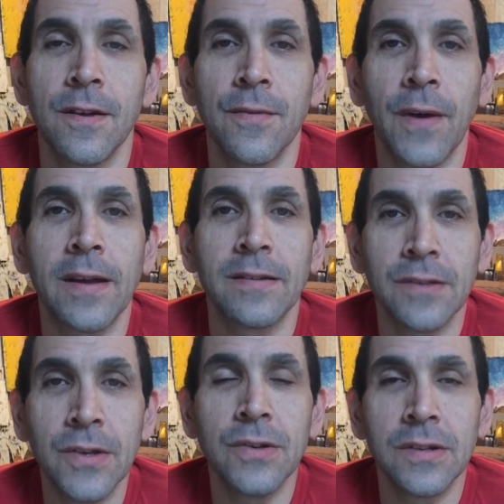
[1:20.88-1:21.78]
if I
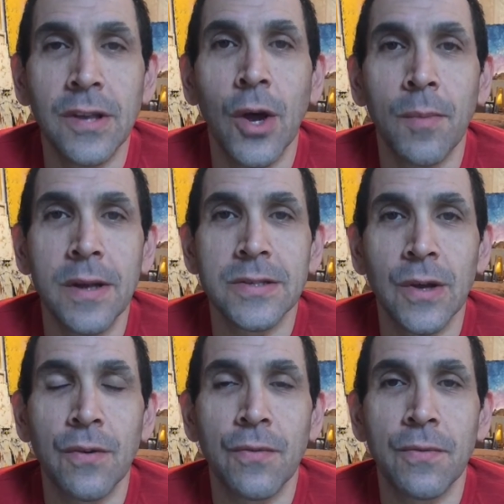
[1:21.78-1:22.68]
continue to tell
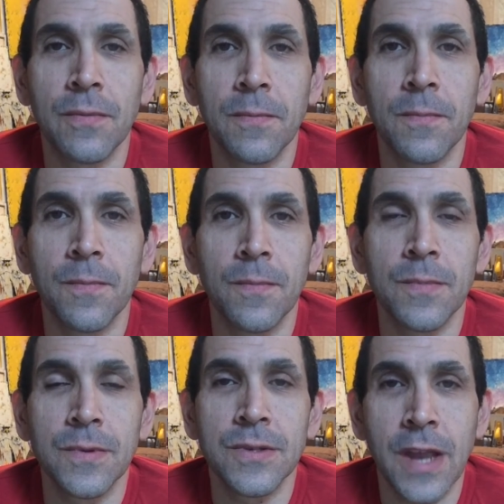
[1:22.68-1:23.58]
myself
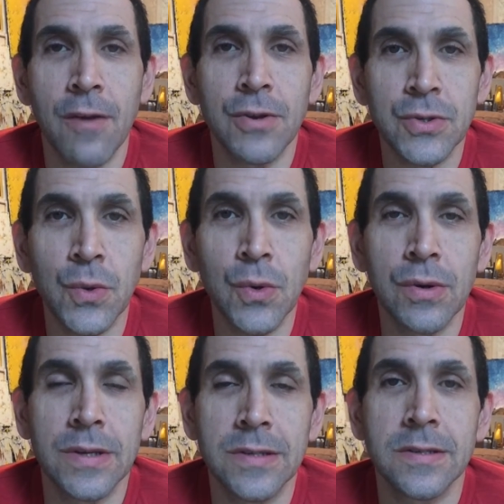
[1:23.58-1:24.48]
scary
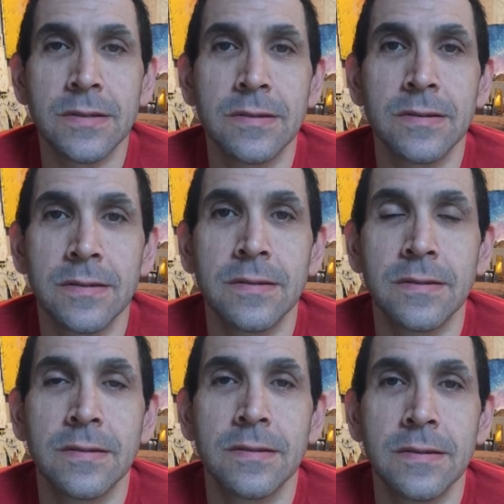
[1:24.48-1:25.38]
stories,
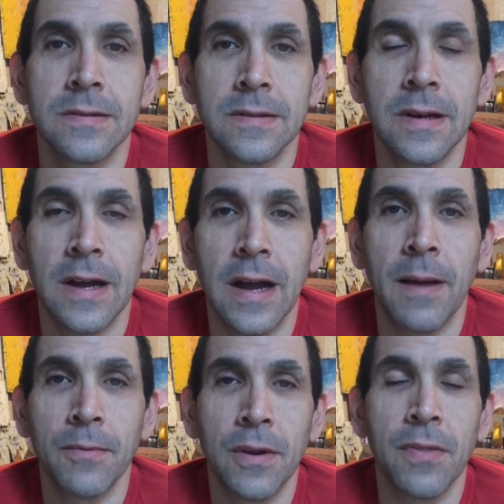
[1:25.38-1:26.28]

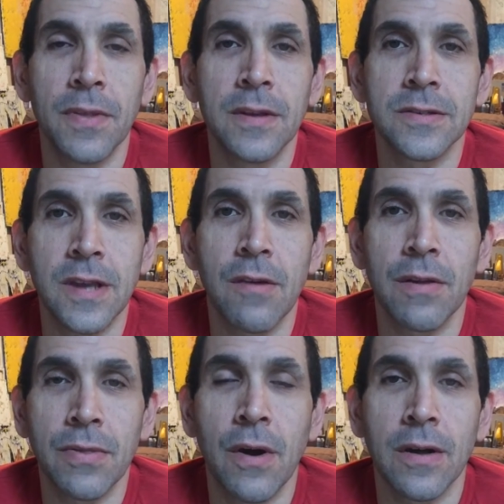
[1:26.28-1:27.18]
I'm going to think scary
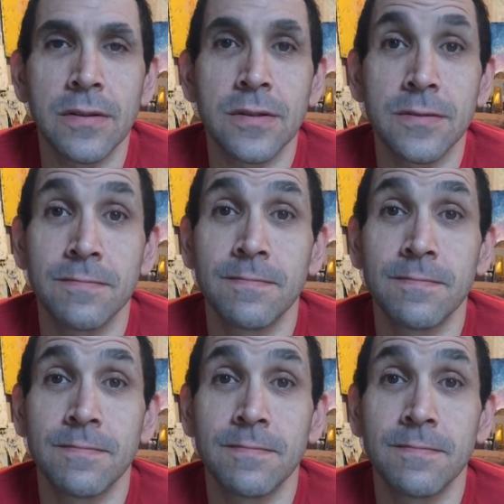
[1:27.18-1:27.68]
thoughts.